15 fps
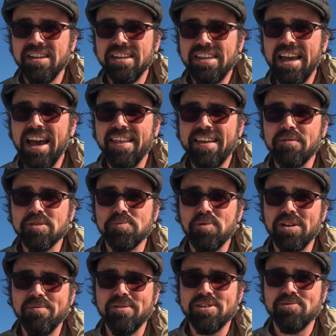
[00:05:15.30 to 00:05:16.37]
yeah, that was
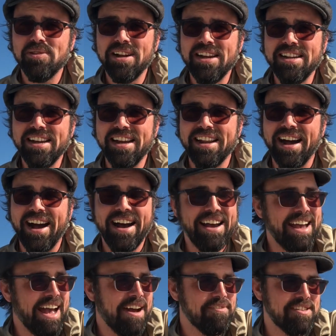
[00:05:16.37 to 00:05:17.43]
pretty much what I did.
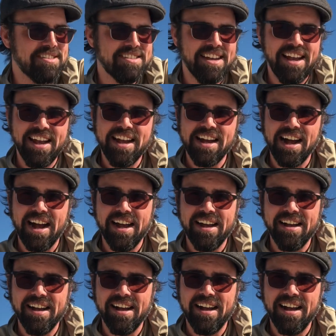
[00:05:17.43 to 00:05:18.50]
I have to say,
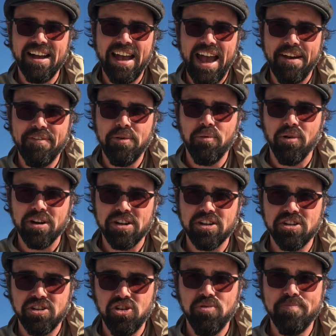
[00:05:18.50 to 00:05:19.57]
having
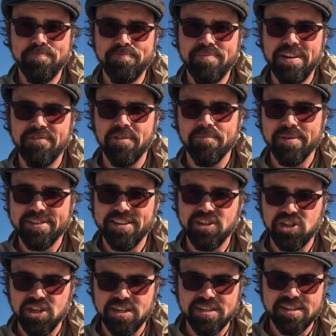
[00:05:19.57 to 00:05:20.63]
worked two different
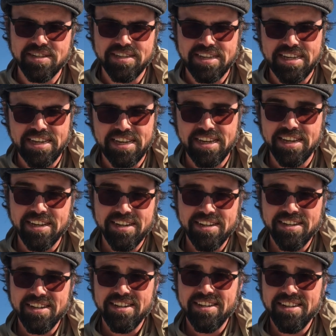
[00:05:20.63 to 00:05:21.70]
positions, the
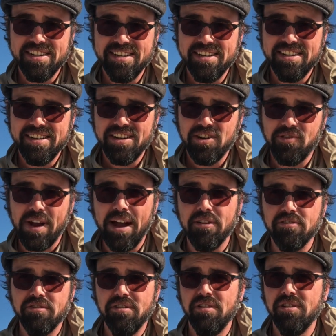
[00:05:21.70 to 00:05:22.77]

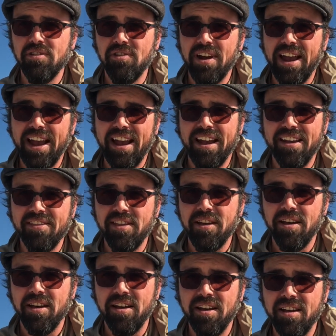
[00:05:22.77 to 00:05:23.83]
ground crew and
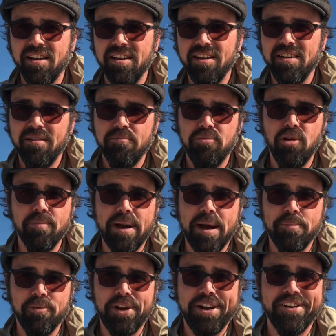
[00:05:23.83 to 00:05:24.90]
the boom
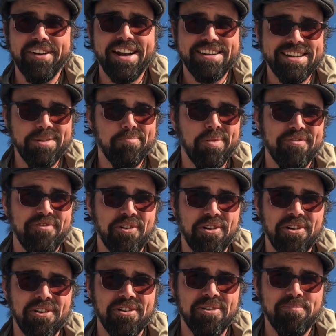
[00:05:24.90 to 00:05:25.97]
operator, I did
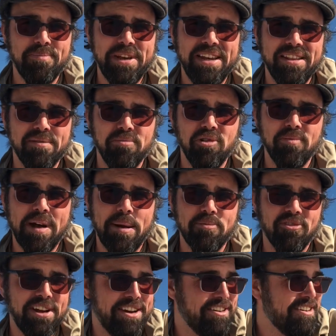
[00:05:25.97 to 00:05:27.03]
prefer being the boom
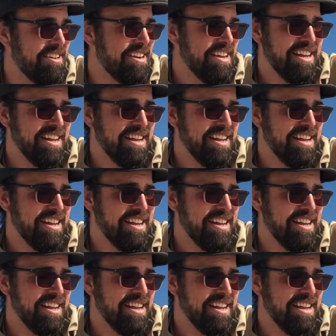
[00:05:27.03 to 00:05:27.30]
operator.